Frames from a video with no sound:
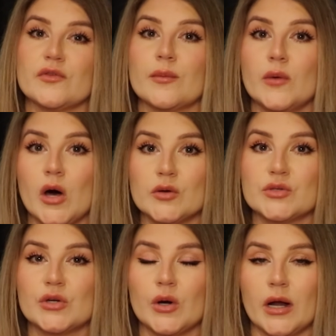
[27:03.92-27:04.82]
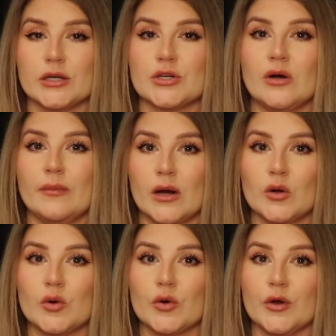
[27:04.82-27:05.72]
from Coast Correctional
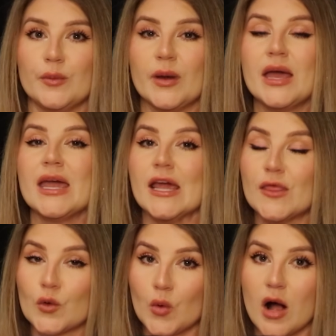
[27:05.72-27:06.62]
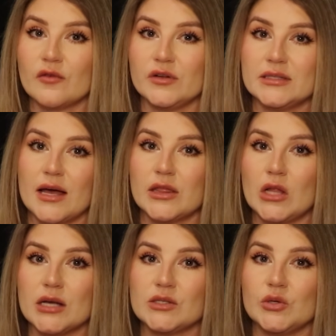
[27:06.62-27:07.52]
Medical Group in the wrongful death
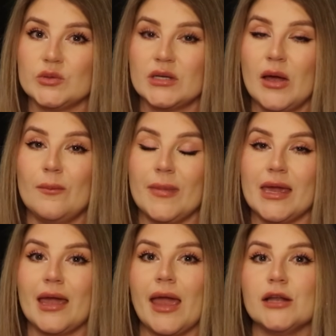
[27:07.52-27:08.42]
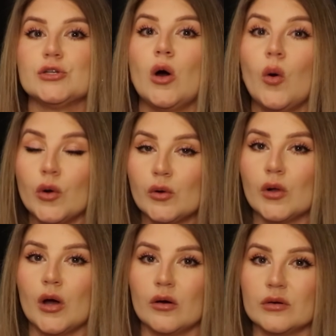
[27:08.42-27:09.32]
lawsuit, making a
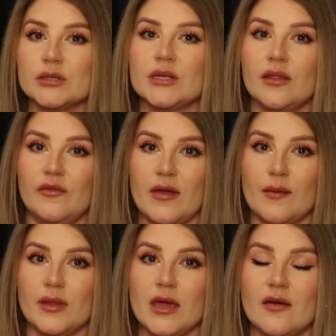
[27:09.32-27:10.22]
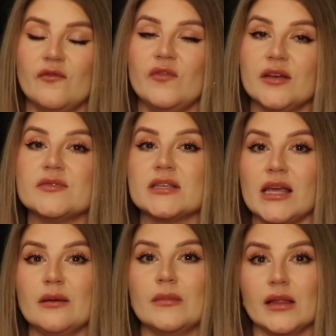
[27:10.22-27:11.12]
total owed to the family
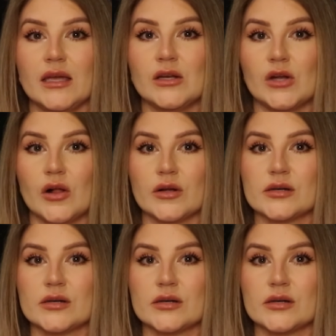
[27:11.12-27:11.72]
$15 million